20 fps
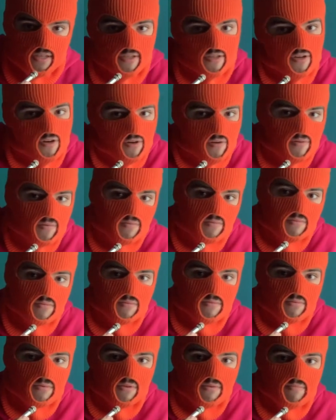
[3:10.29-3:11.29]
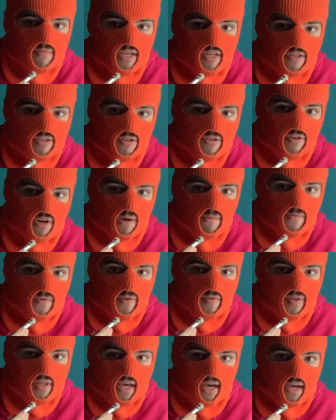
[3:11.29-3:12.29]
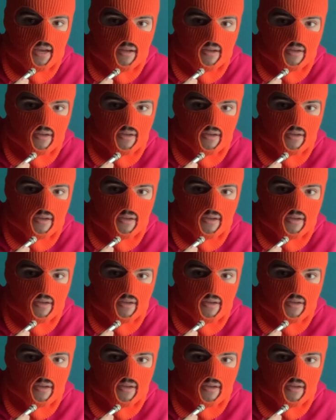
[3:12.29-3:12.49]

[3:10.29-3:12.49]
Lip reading: so make sure you upvote that.